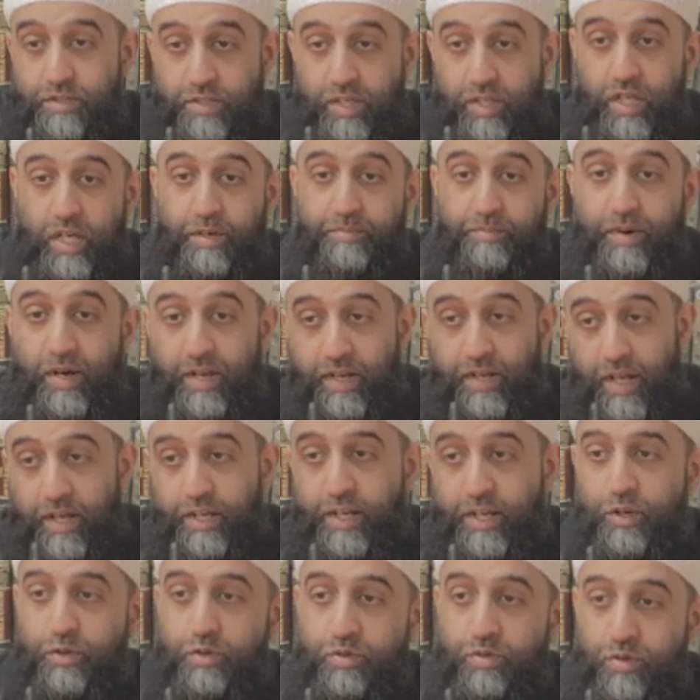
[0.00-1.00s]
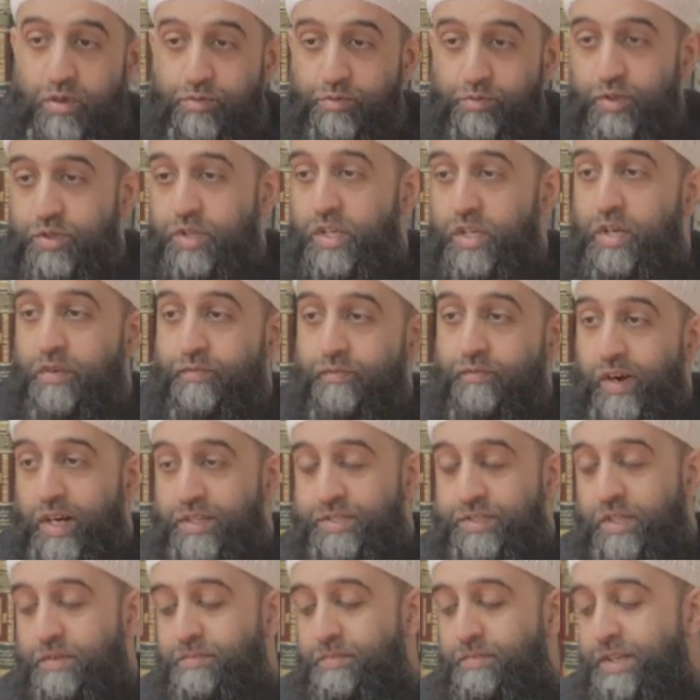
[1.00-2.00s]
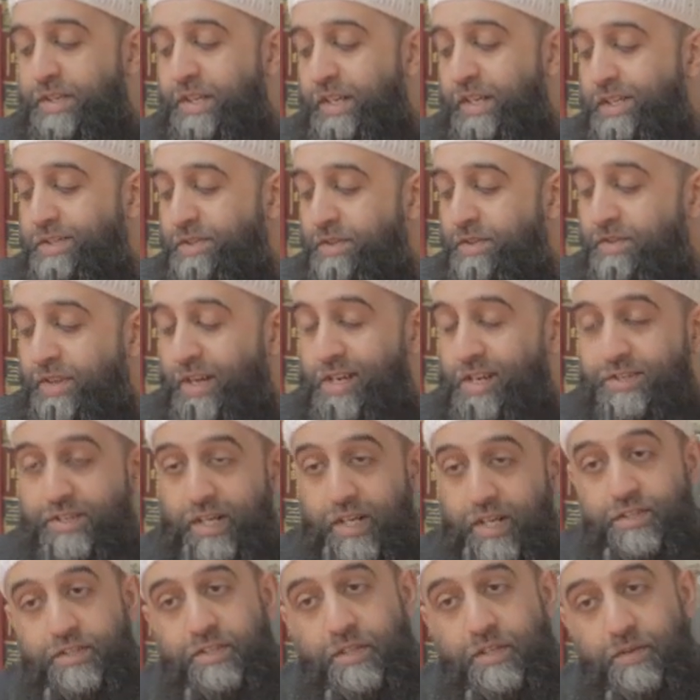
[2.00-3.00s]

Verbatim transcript: Just keep on getting into a routine of fasting Mondays and Thursdays